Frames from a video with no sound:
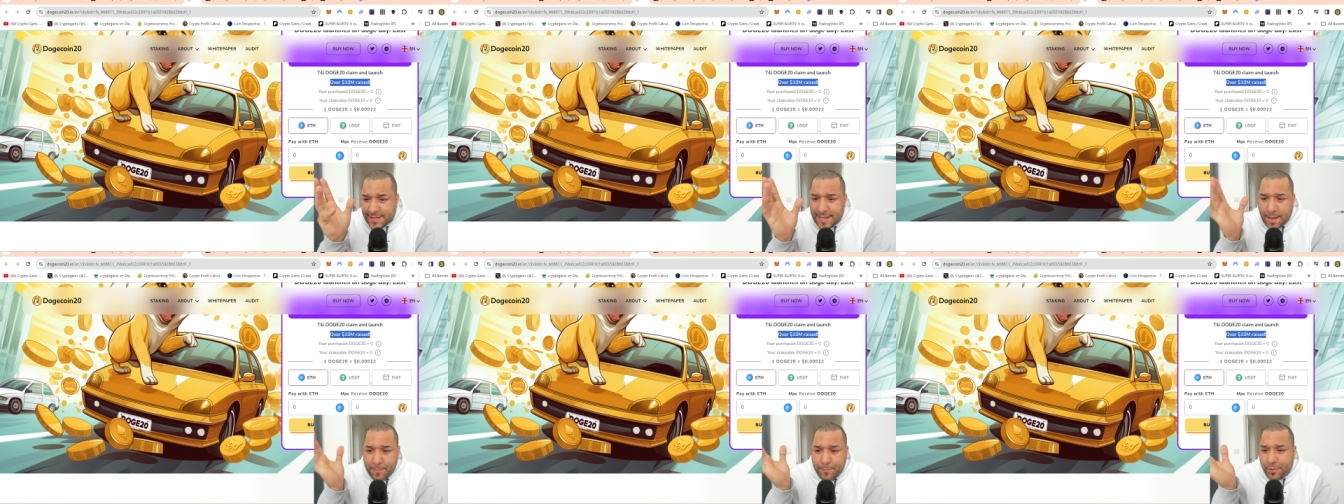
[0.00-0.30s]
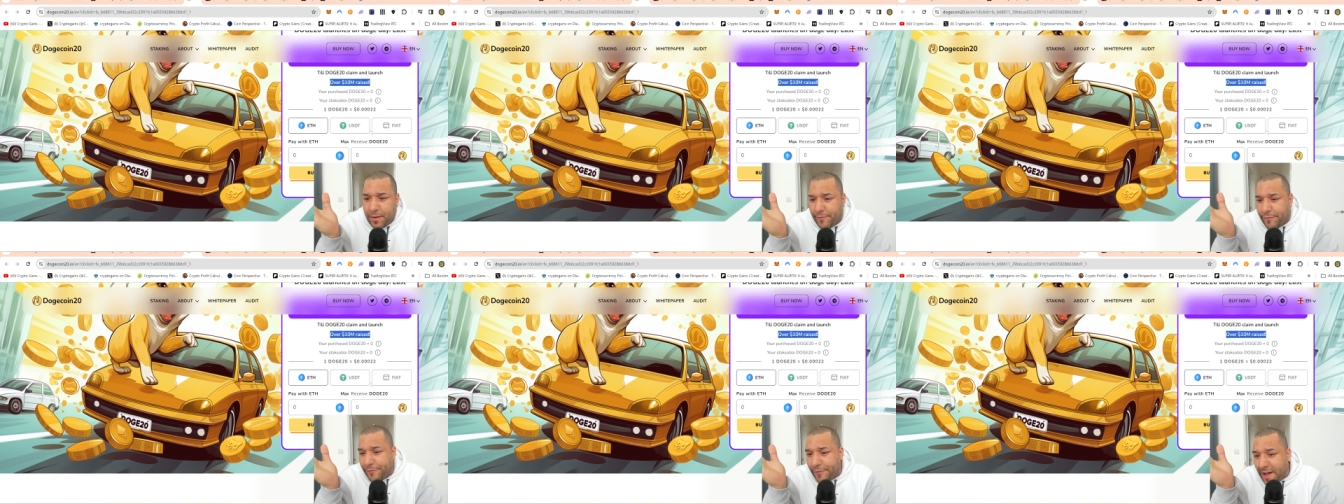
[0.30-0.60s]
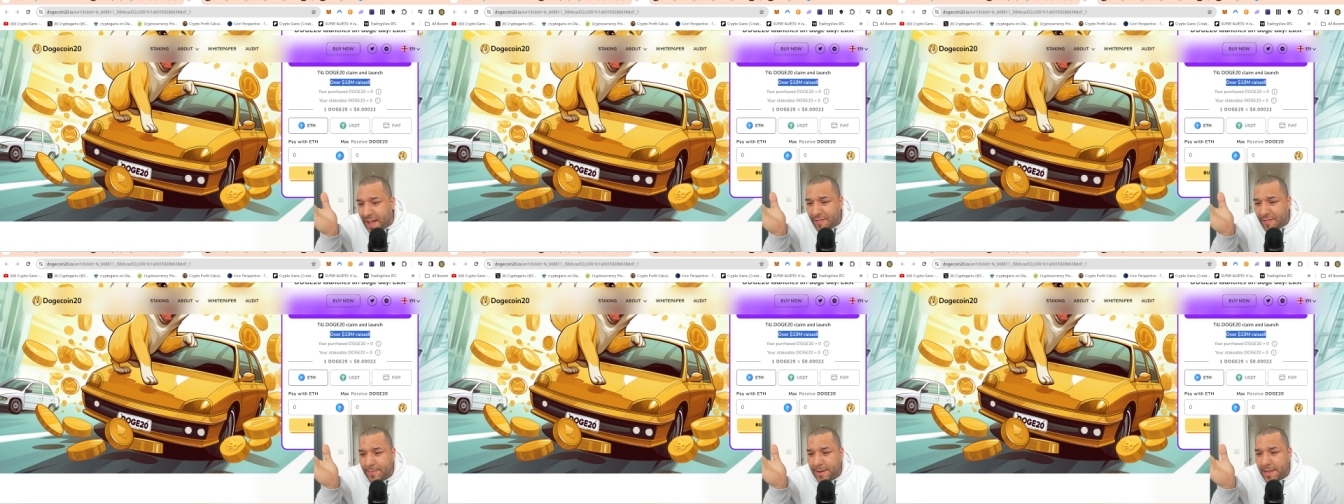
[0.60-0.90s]
ten point
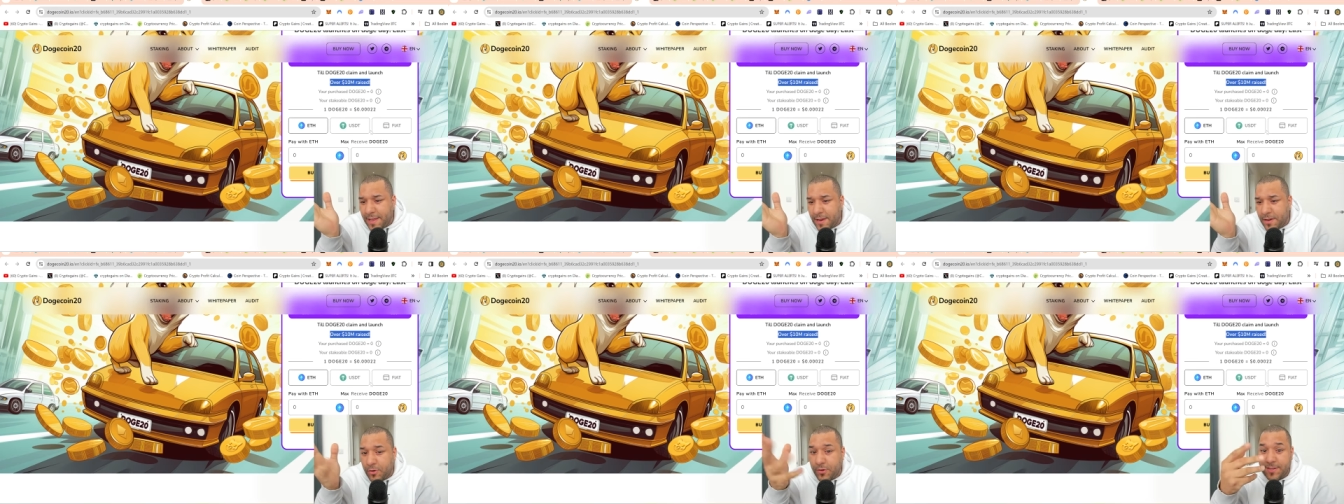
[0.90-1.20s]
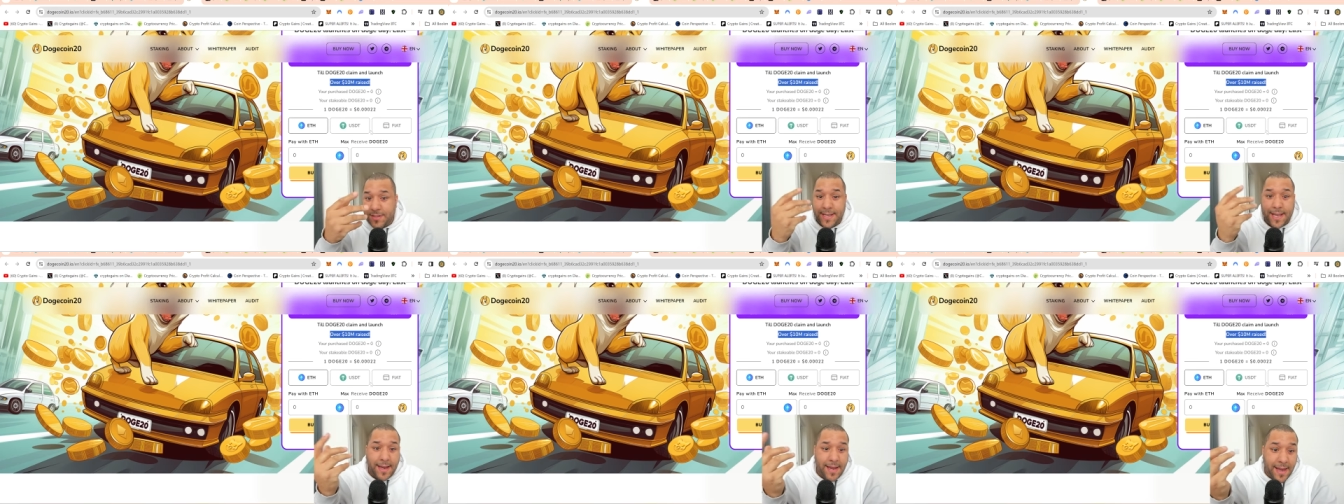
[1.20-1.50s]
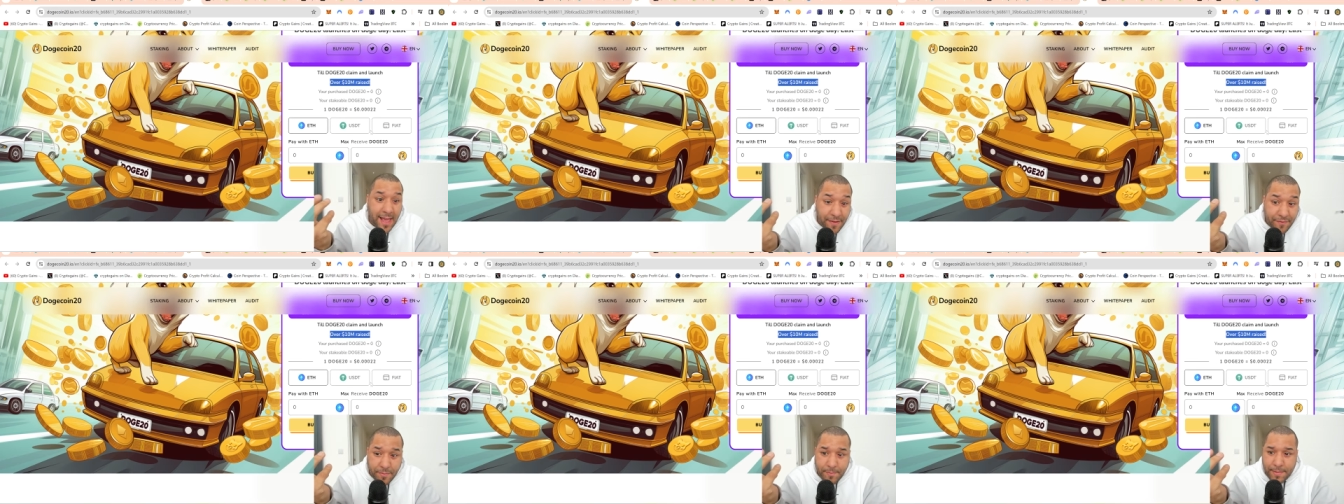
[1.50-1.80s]
five million or is it
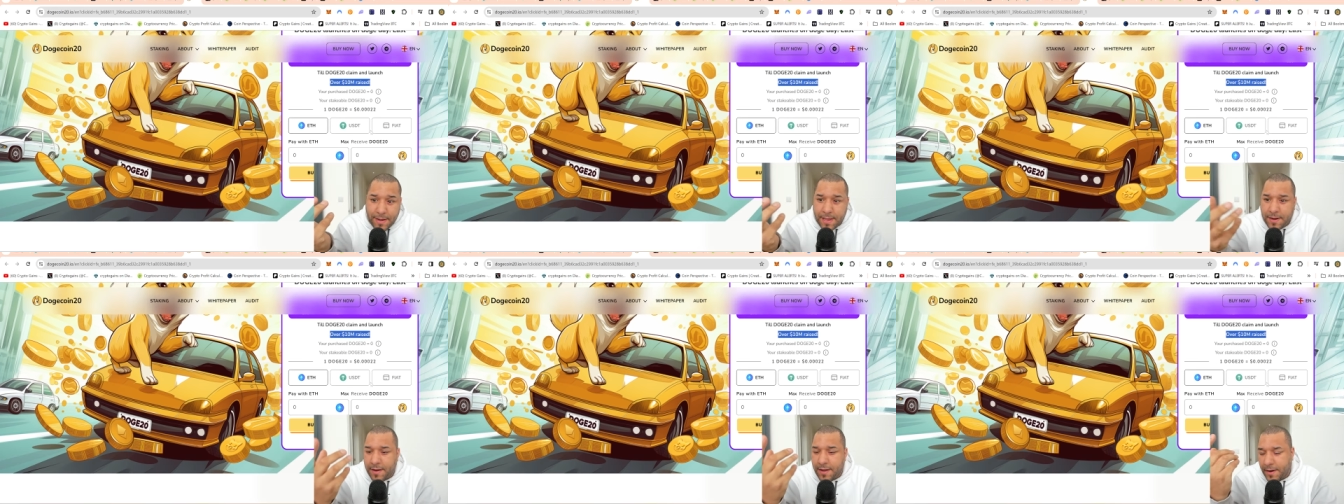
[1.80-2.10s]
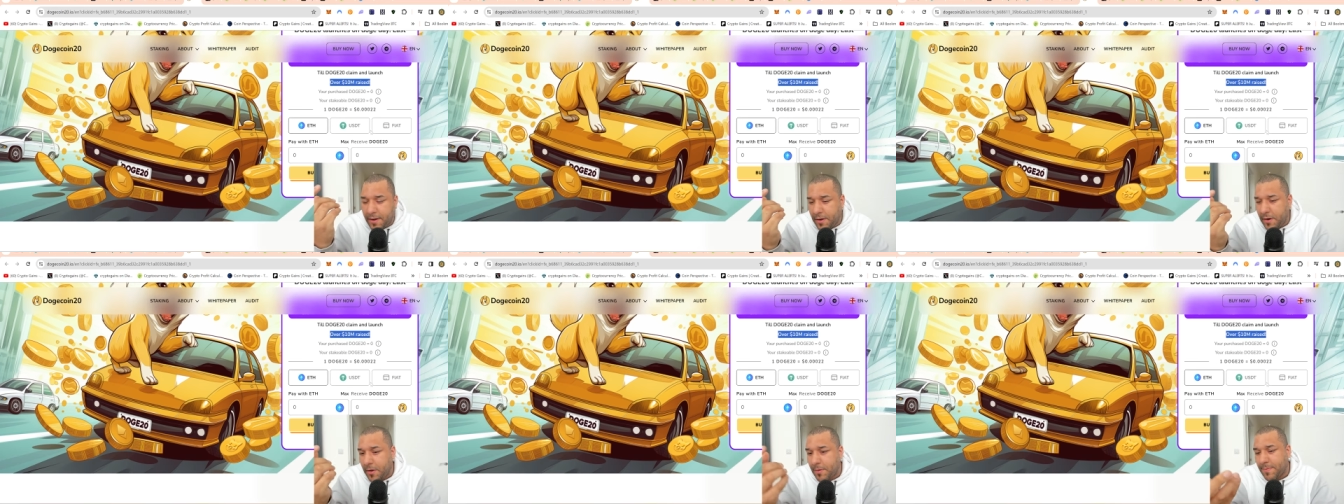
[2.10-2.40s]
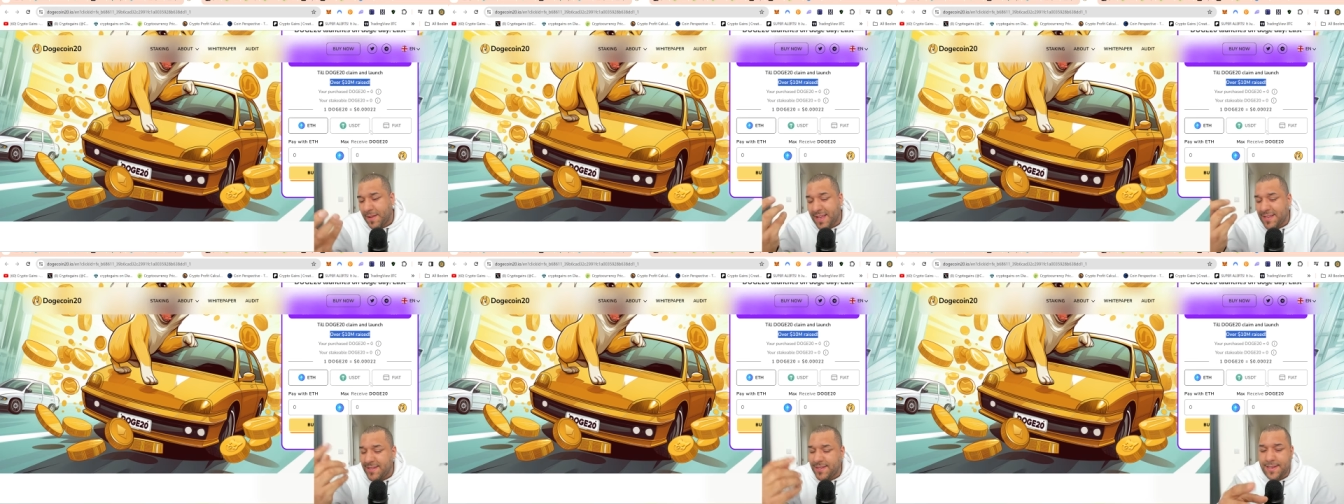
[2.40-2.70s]
eleven million? I don't know.
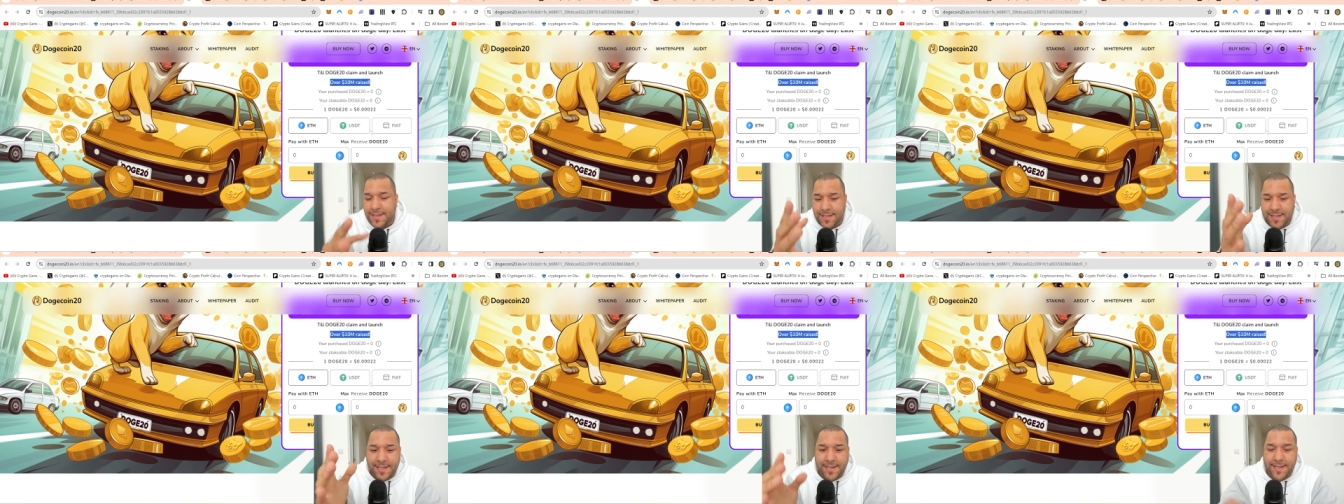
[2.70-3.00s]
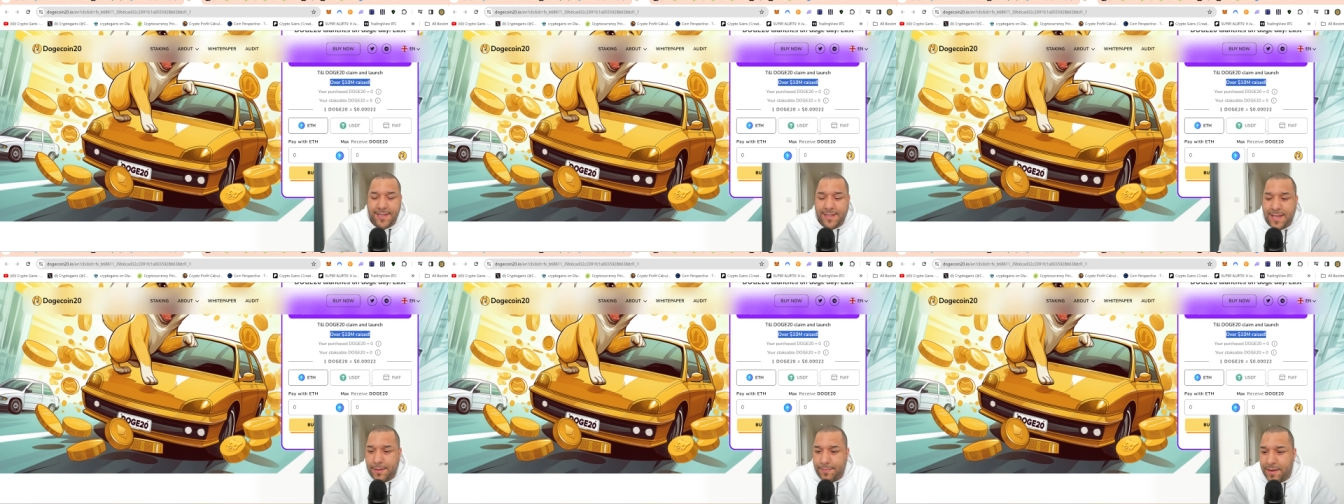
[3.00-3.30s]
I'm guessing it's in the ten